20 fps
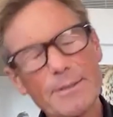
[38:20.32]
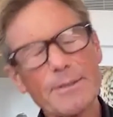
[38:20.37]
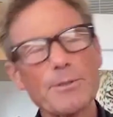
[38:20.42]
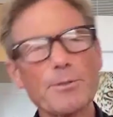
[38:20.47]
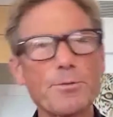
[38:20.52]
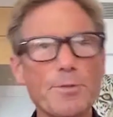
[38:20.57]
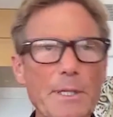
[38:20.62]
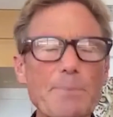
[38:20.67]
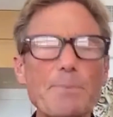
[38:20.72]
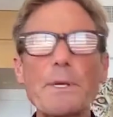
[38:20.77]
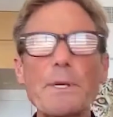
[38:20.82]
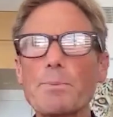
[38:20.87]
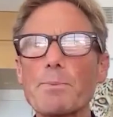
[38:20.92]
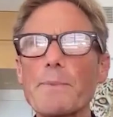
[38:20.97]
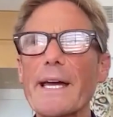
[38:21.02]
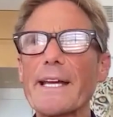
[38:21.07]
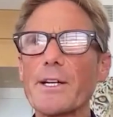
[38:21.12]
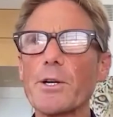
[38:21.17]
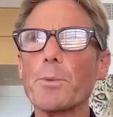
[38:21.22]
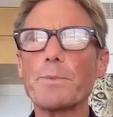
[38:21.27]
Fitbit
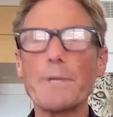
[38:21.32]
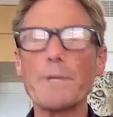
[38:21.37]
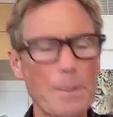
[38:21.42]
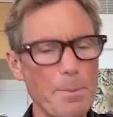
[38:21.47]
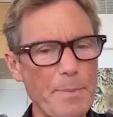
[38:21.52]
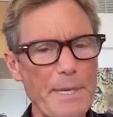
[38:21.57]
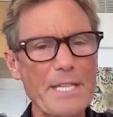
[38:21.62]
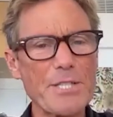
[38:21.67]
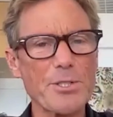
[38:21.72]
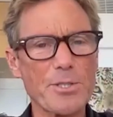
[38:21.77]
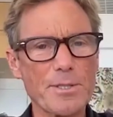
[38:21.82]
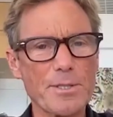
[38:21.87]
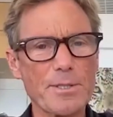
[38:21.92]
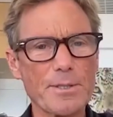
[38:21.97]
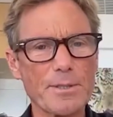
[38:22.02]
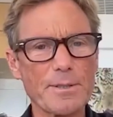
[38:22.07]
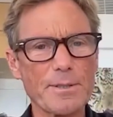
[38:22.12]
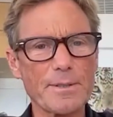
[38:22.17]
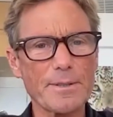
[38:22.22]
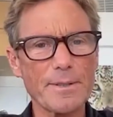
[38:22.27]
may not be the
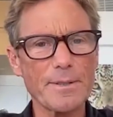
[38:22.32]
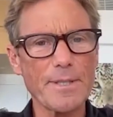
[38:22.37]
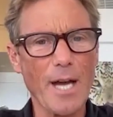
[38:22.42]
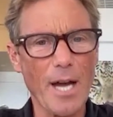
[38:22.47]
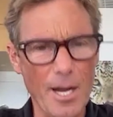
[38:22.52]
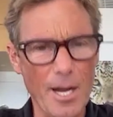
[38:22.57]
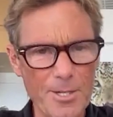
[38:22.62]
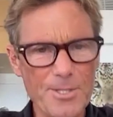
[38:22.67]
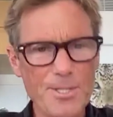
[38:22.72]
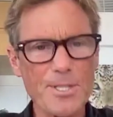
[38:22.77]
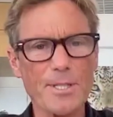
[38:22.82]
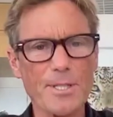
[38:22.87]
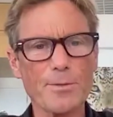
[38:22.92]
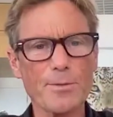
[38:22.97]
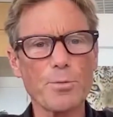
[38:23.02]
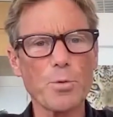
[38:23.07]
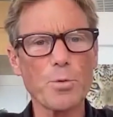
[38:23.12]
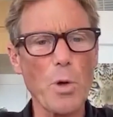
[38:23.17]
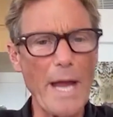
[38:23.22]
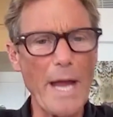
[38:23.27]
best answer
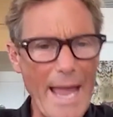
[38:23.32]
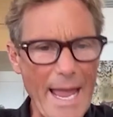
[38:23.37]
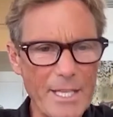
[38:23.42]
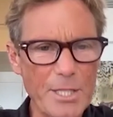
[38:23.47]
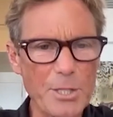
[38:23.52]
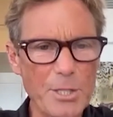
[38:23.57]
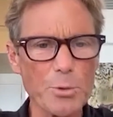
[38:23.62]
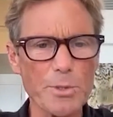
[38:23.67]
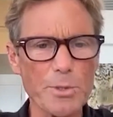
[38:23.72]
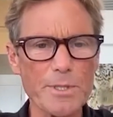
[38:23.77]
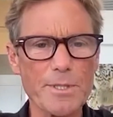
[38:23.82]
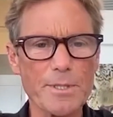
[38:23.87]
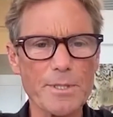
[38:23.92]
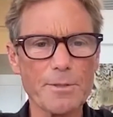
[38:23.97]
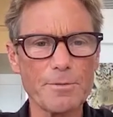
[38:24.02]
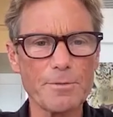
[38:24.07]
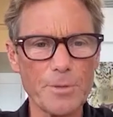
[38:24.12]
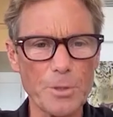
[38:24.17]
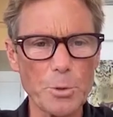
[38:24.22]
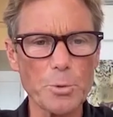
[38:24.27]
for accurate
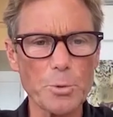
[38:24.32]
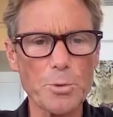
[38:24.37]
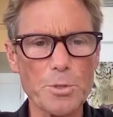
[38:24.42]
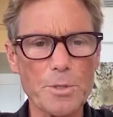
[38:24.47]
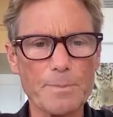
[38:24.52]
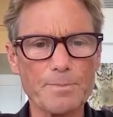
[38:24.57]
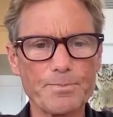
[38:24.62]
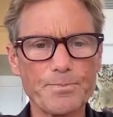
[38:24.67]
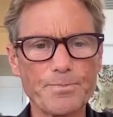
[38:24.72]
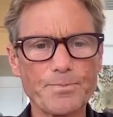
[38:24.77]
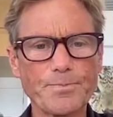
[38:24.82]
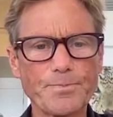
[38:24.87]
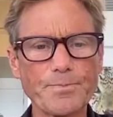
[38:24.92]
views.